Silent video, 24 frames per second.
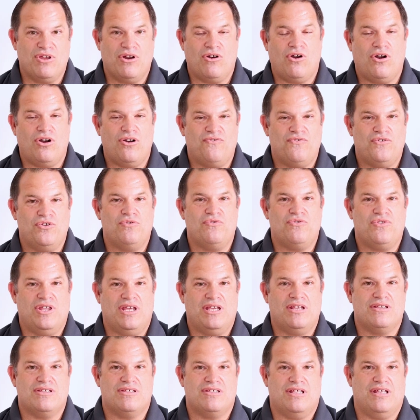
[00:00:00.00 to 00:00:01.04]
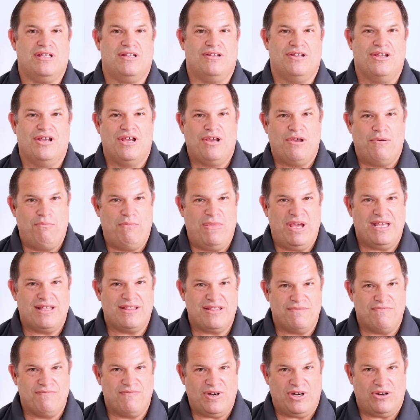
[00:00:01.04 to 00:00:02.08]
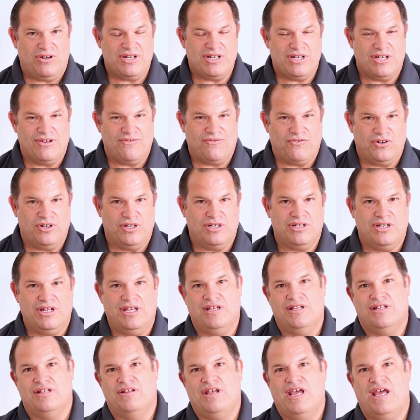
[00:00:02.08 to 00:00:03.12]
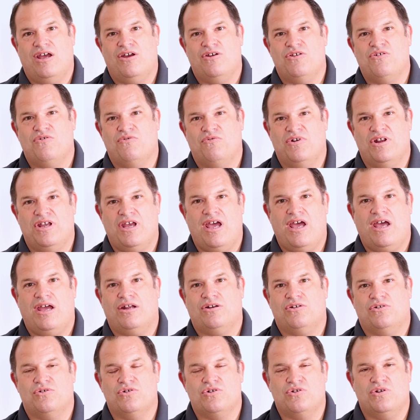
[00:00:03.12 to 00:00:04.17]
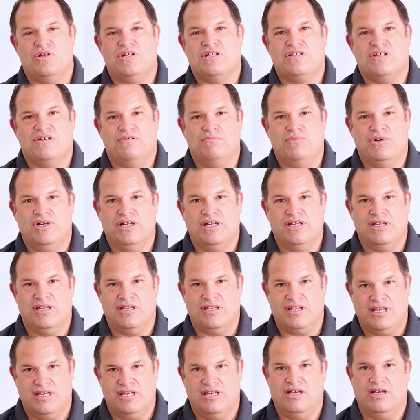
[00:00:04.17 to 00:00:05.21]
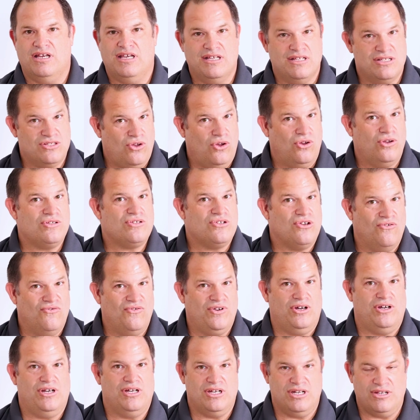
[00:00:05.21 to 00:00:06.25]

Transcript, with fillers: there are a few things that make them very different, and how you react or treat somebody uh, is also very